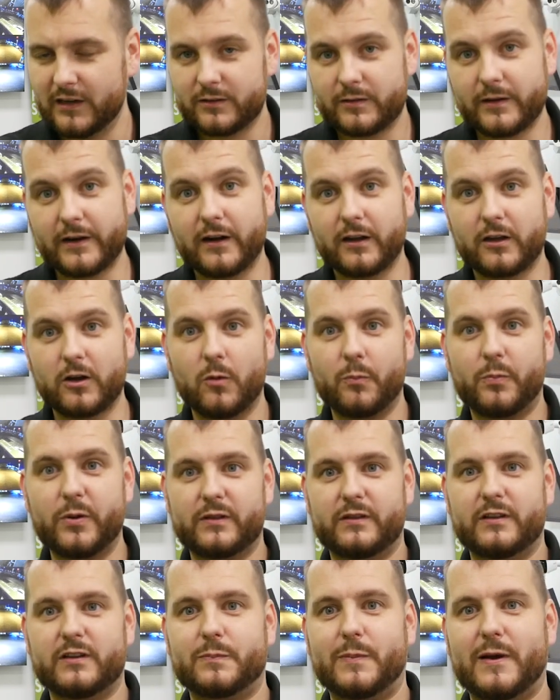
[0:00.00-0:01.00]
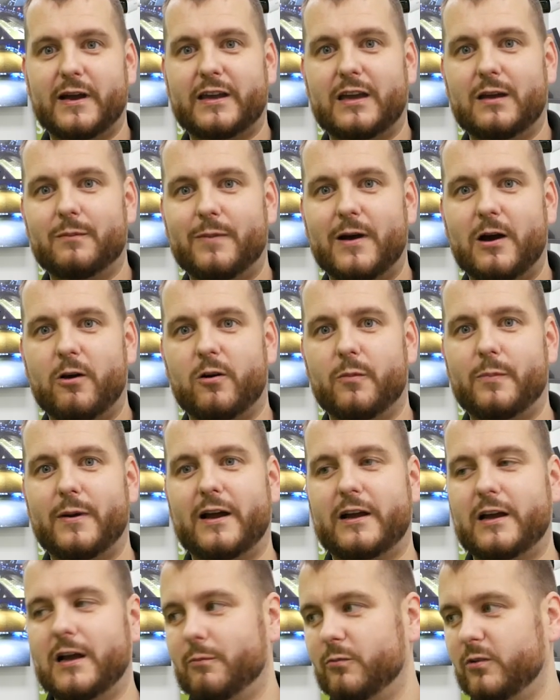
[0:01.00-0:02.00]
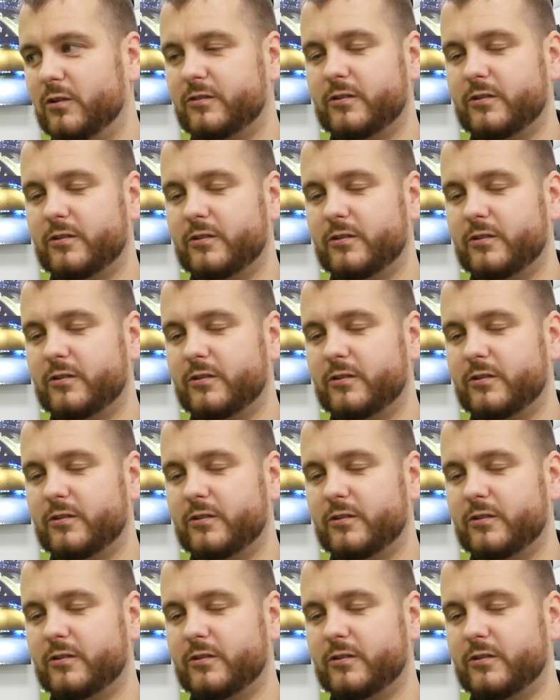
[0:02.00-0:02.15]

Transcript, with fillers: So I'm going to go and put this back in, power it back up.